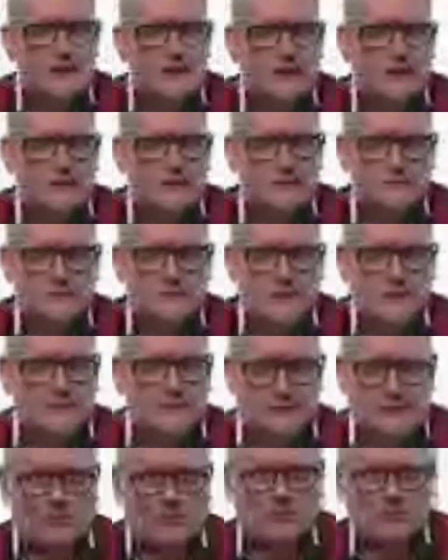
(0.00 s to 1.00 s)
and my
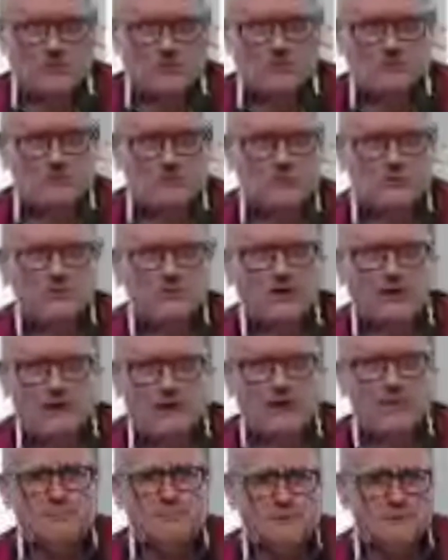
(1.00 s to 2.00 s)
favorite things to do is
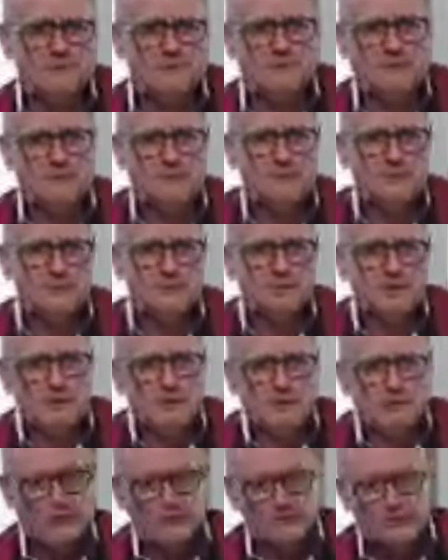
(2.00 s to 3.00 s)
helping people,
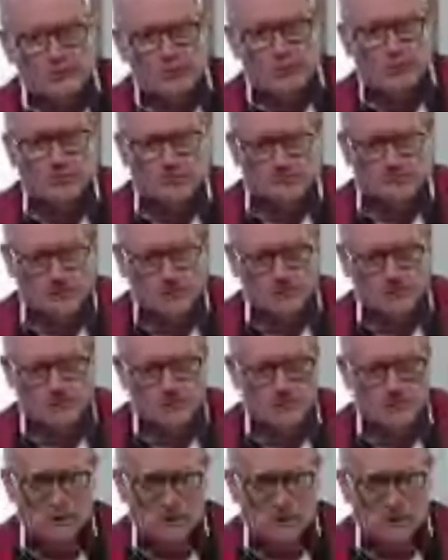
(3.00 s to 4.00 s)
support
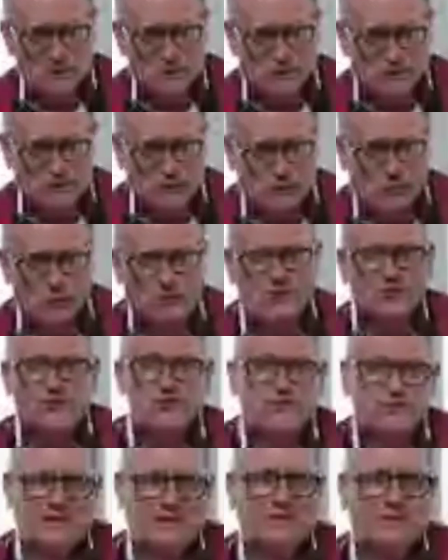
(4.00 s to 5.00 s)
people to reach their